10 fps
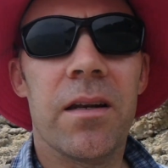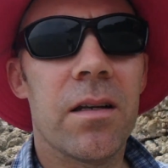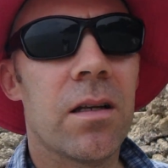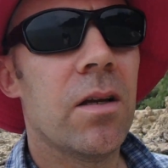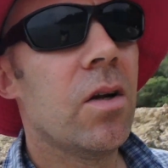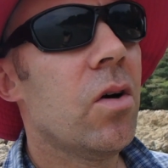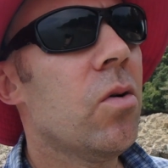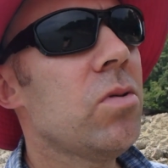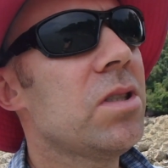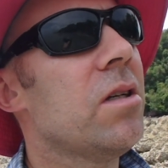it.
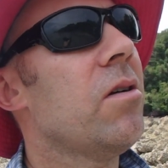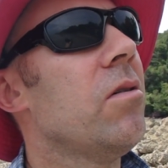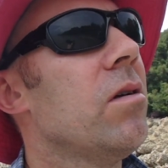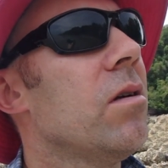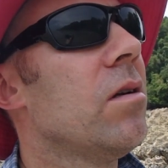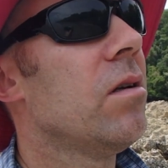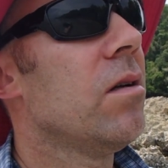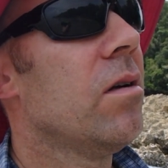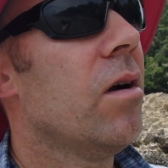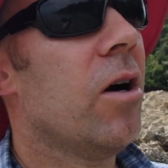Also,
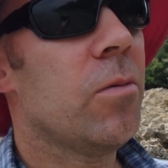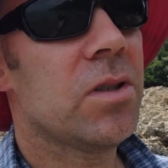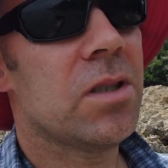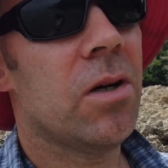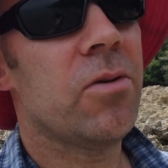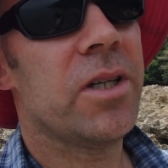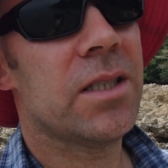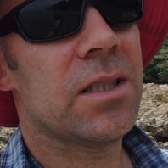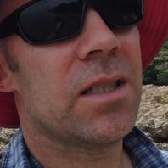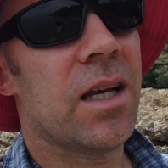I was told
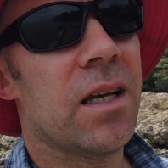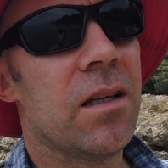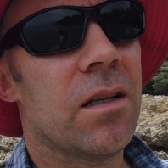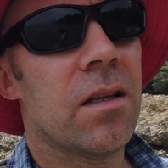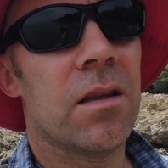yesterday